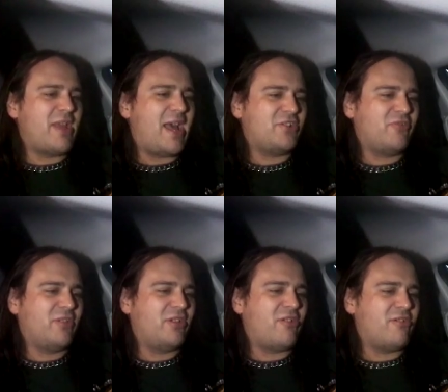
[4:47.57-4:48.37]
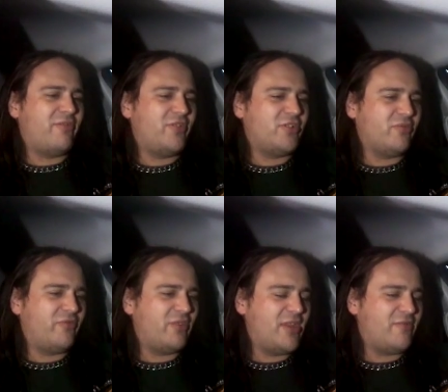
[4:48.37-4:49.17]
natural and artificial
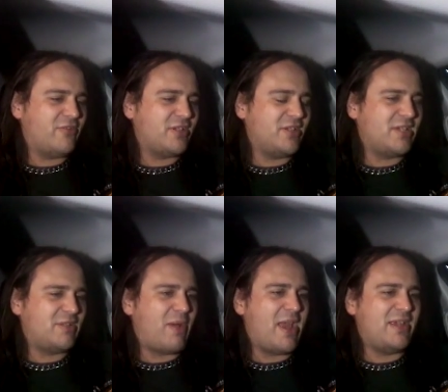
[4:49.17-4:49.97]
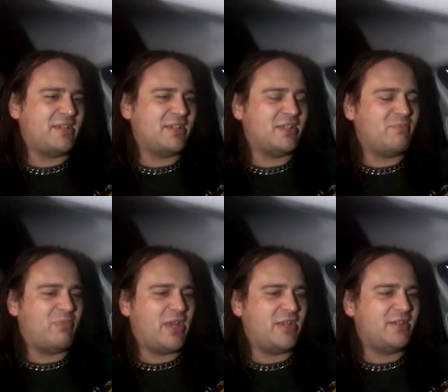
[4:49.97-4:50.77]
flavors and spices,
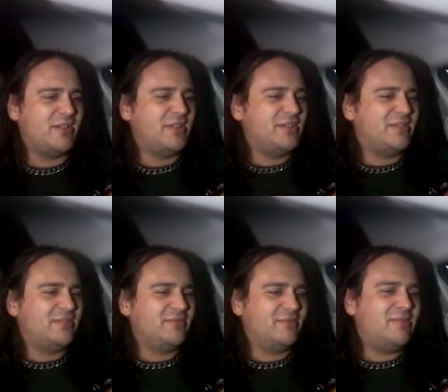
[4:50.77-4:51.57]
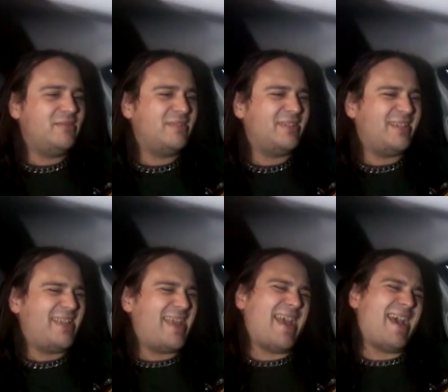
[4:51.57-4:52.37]
but
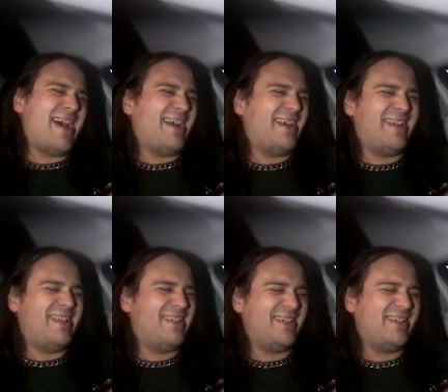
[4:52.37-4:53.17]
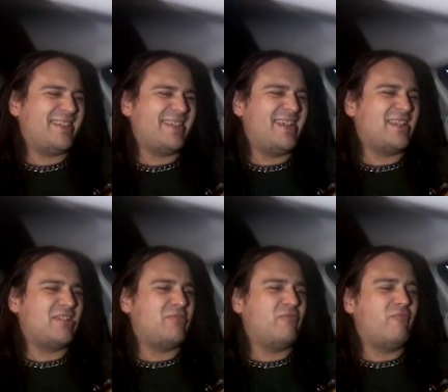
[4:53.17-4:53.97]
yeah,
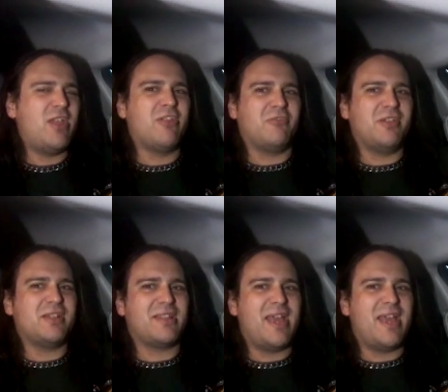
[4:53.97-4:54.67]
it's weird. It's